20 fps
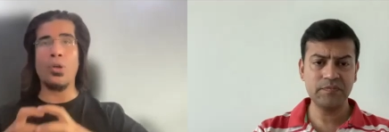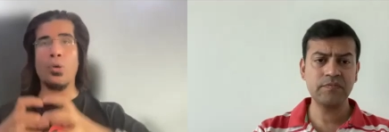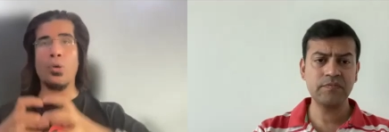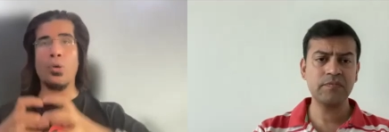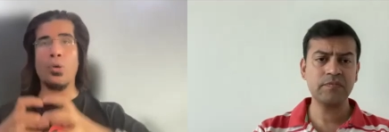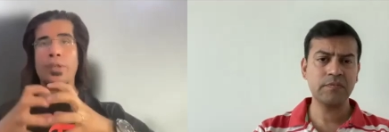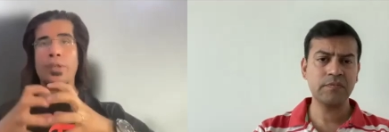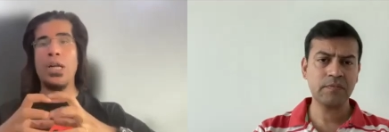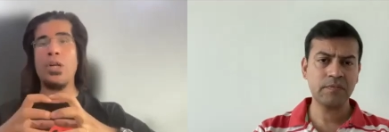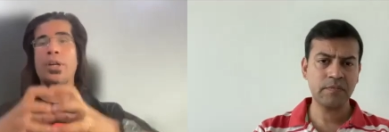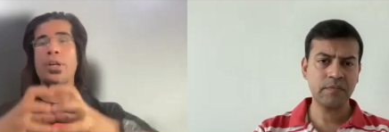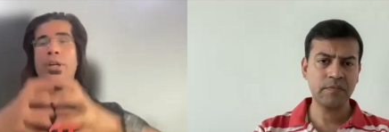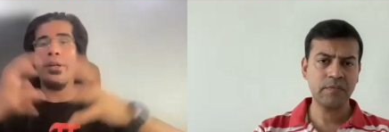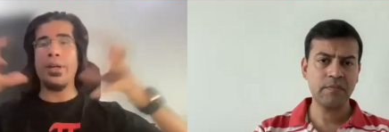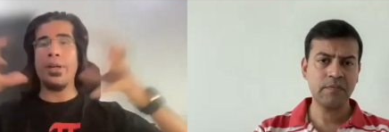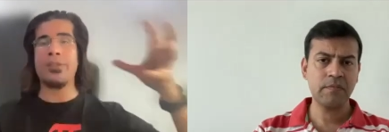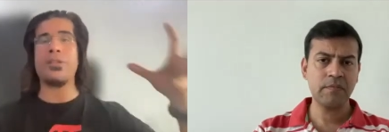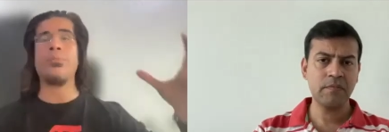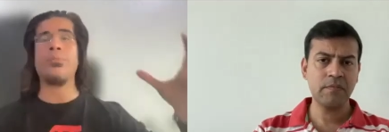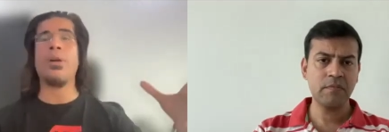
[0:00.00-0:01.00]
Speaker 1: to sell to the
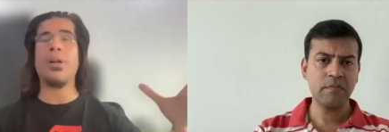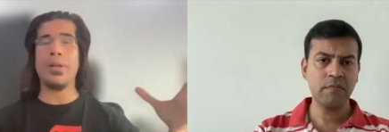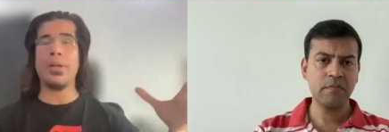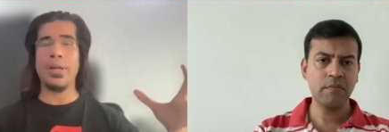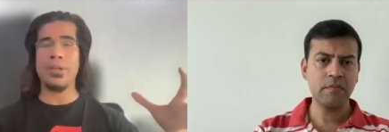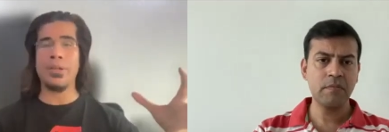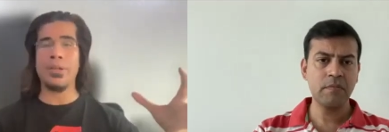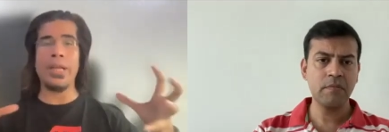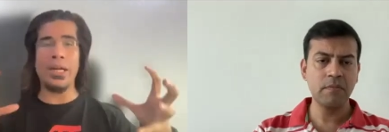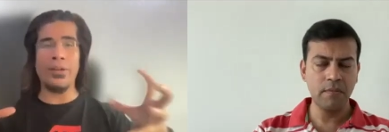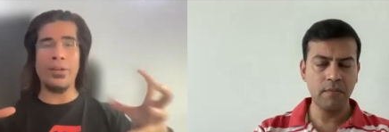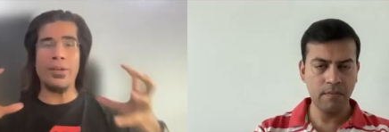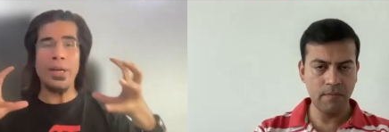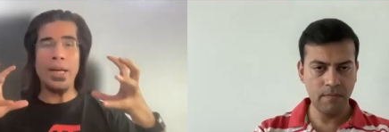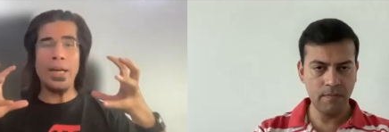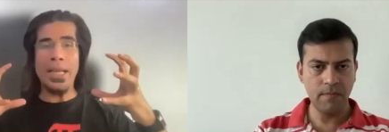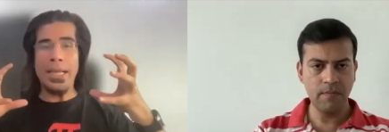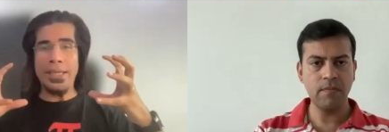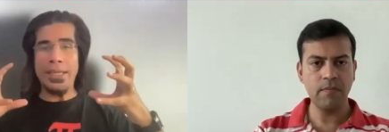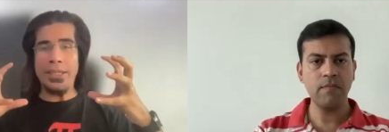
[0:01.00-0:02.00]
international market. So that
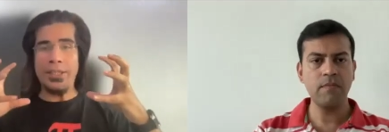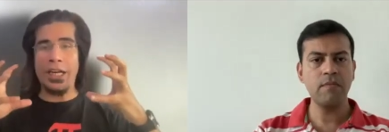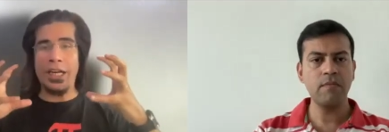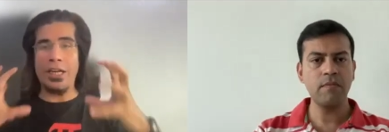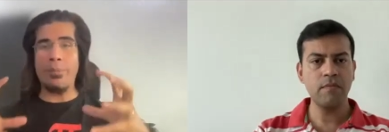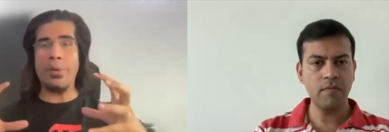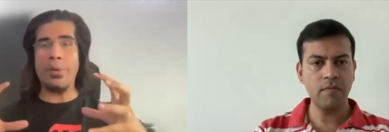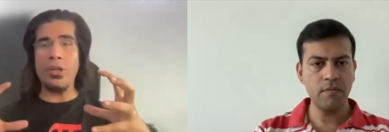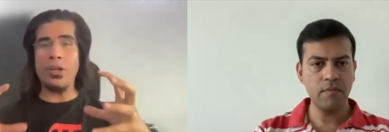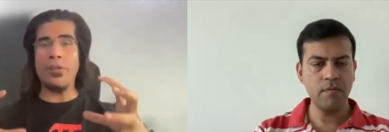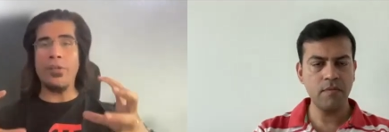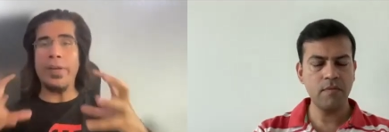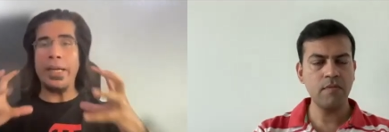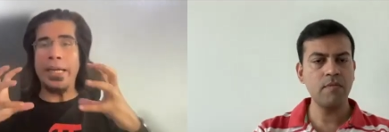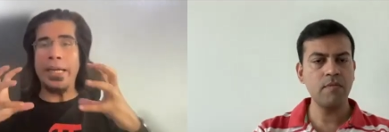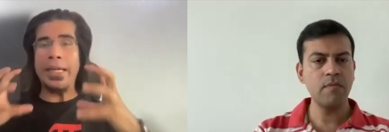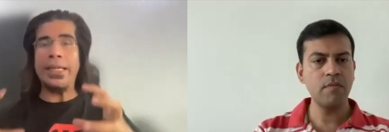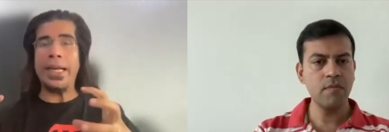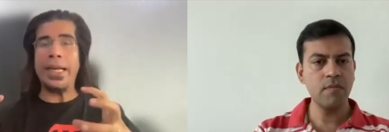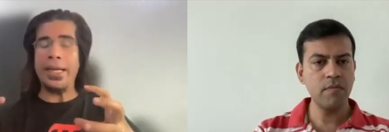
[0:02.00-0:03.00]
statement of
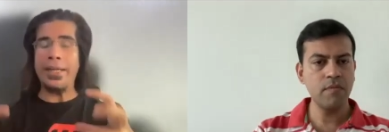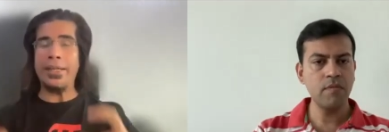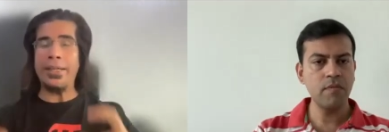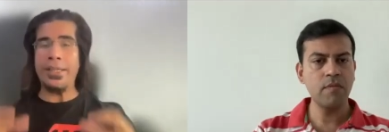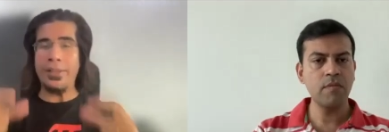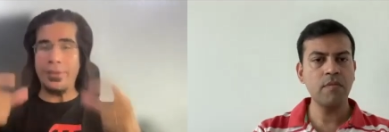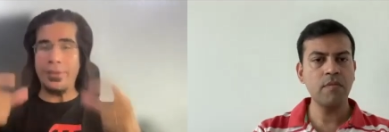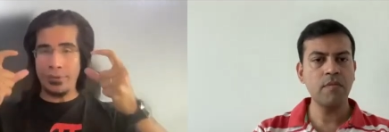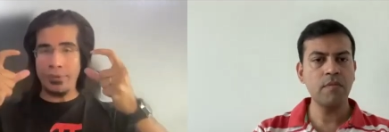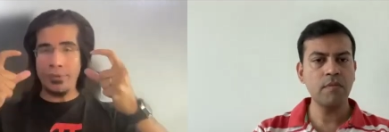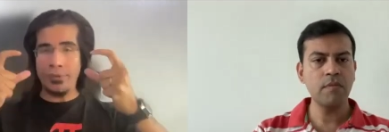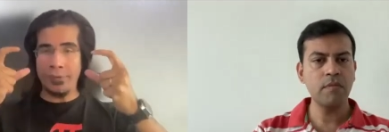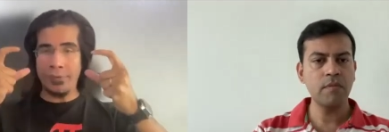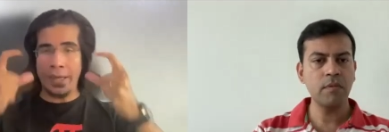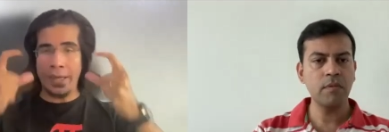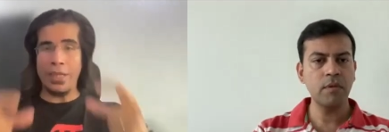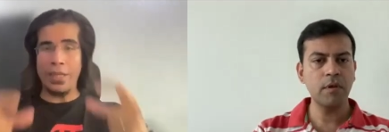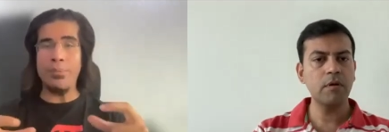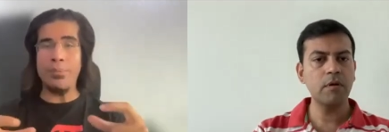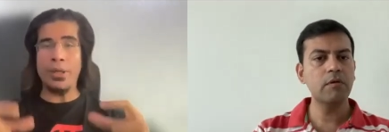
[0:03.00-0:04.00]
intent is
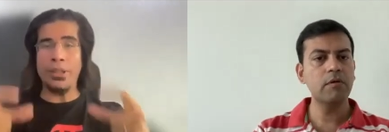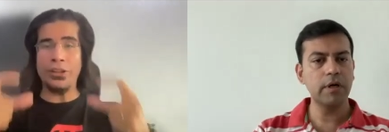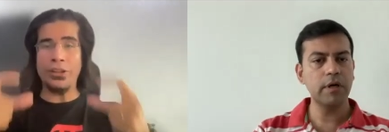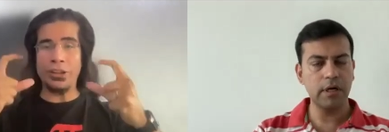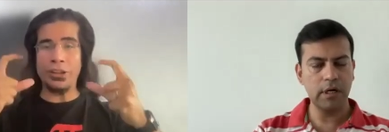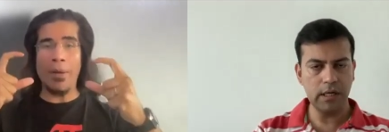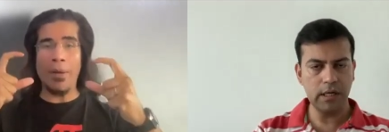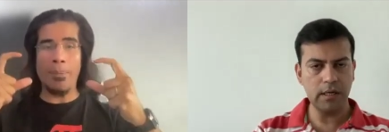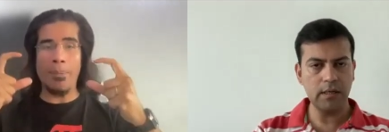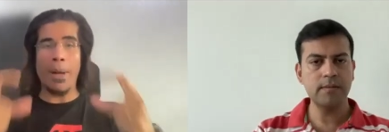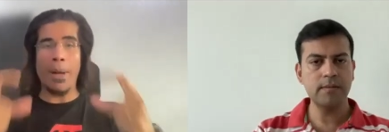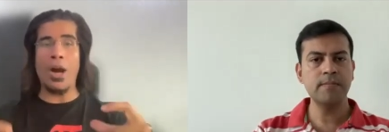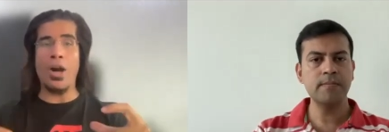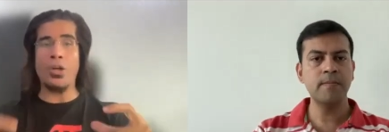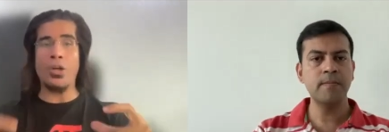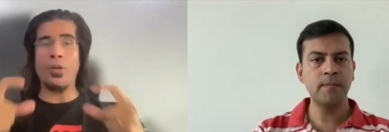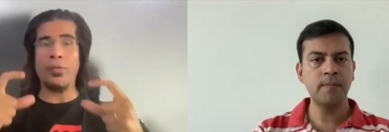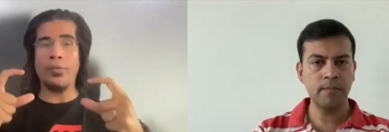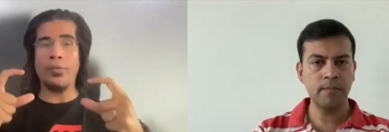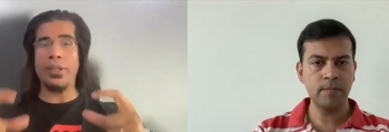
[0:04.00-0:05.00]
very much a
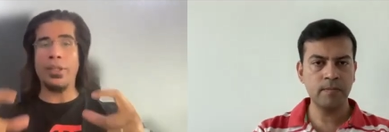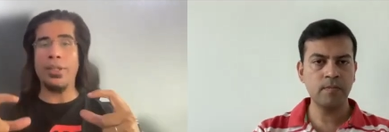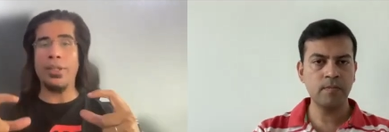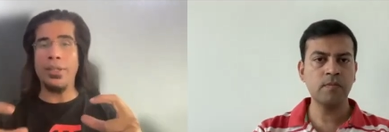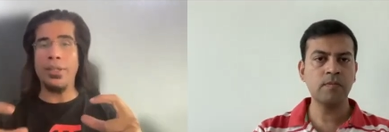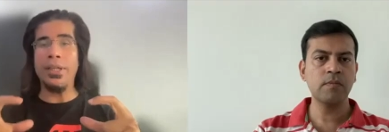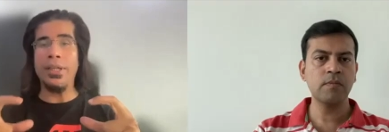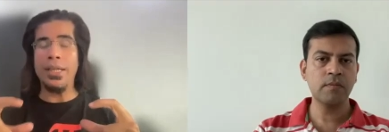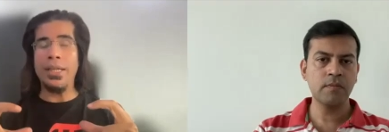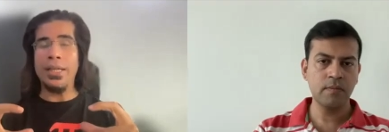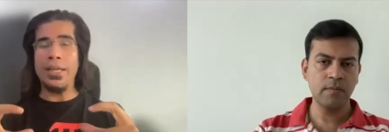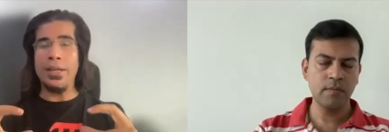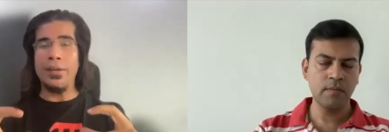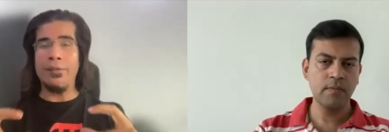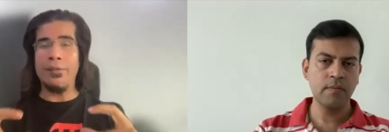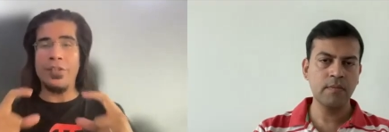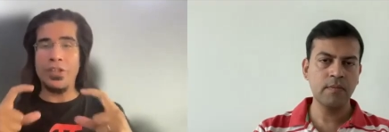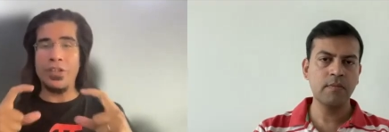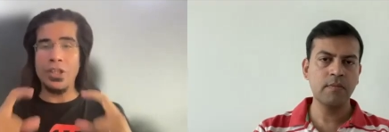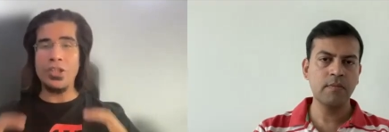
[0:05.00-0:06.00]
part of the
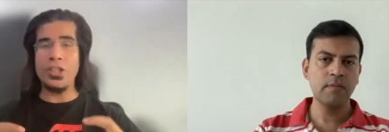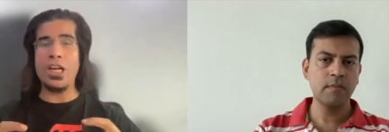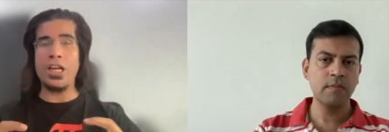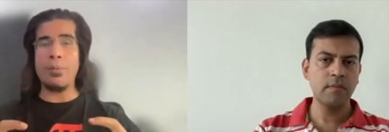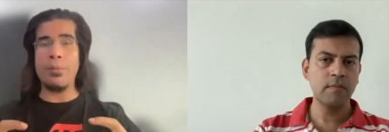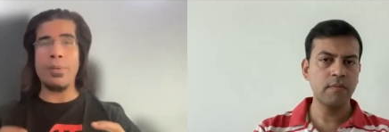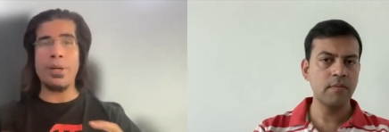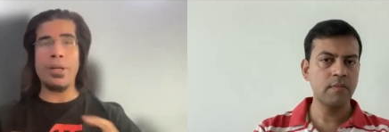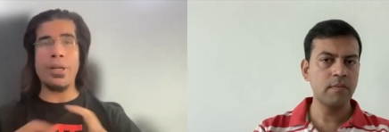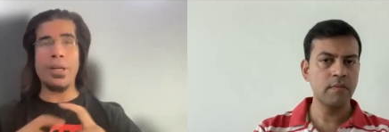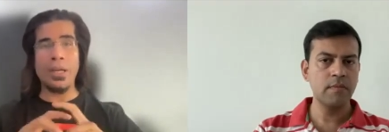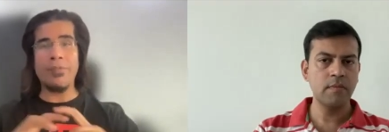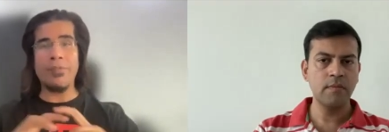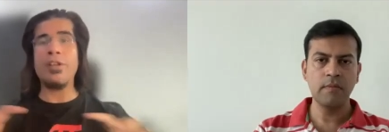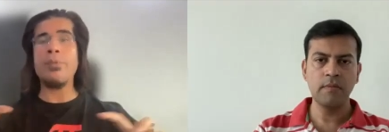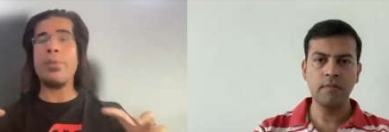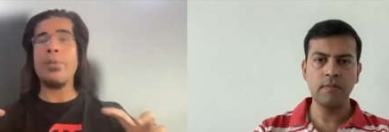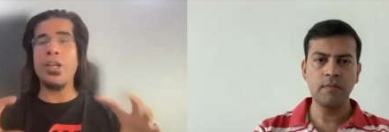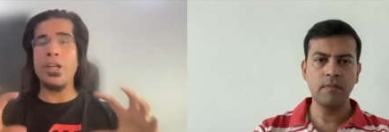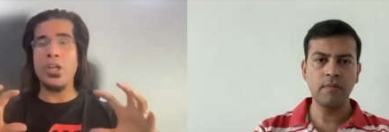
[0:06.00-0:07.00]
vision statement and
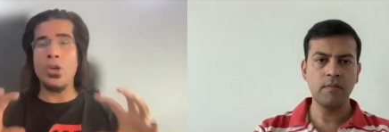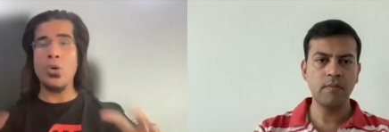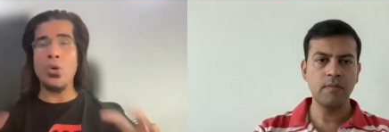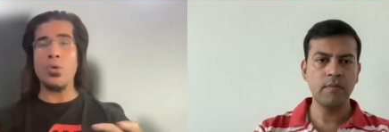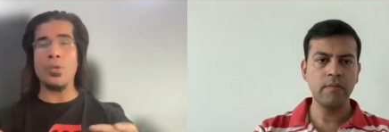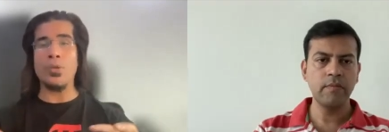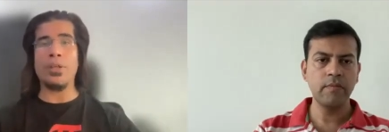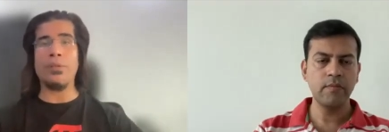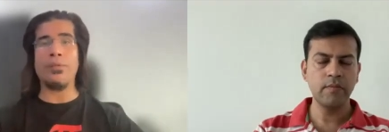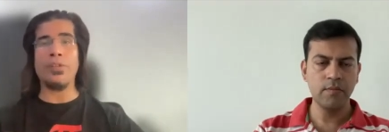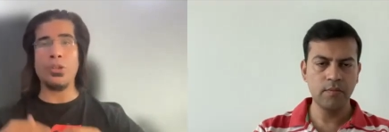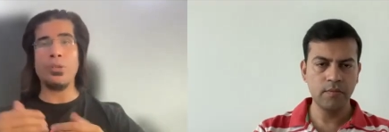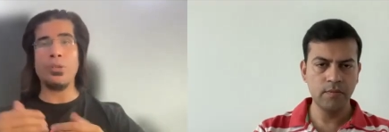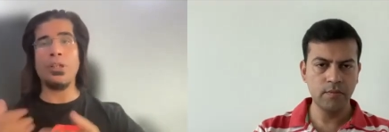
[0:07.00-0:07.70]
everybody knows and we should